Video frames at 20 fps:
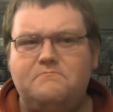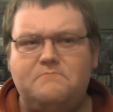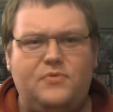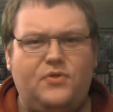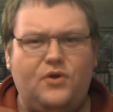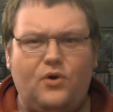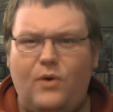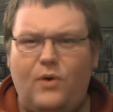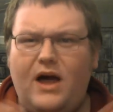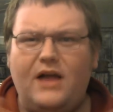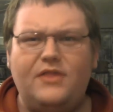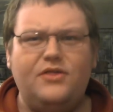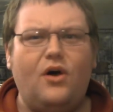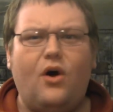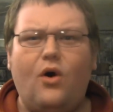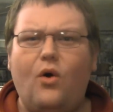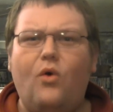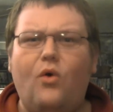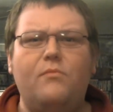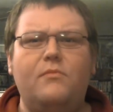throughout the
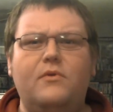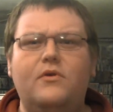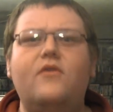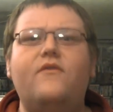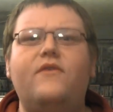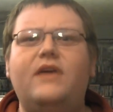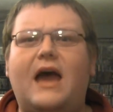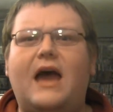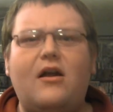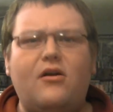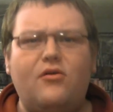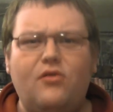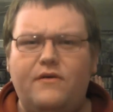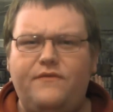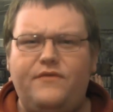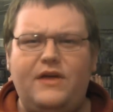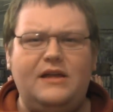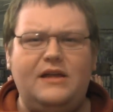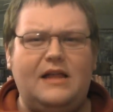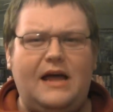whole movie. I don't know
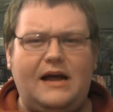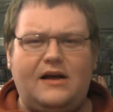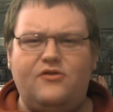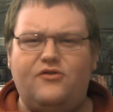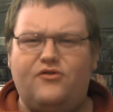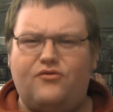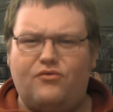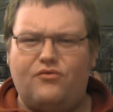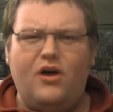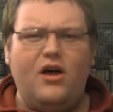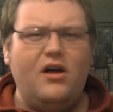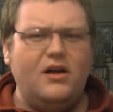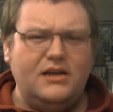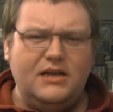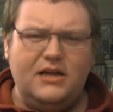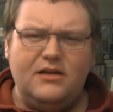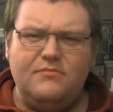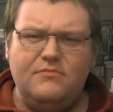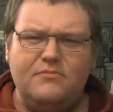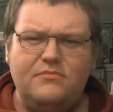if they like drugged
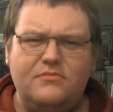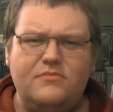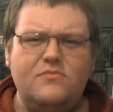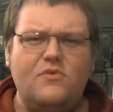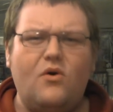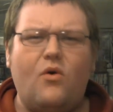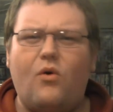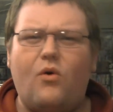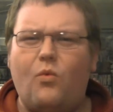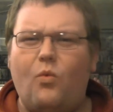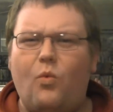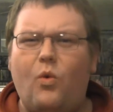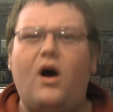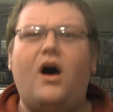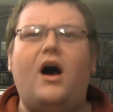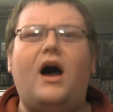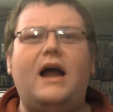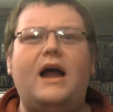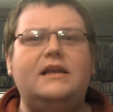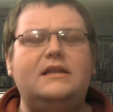him or
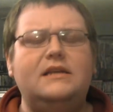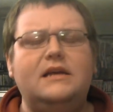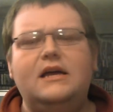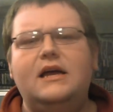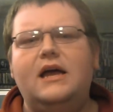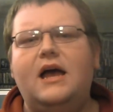what,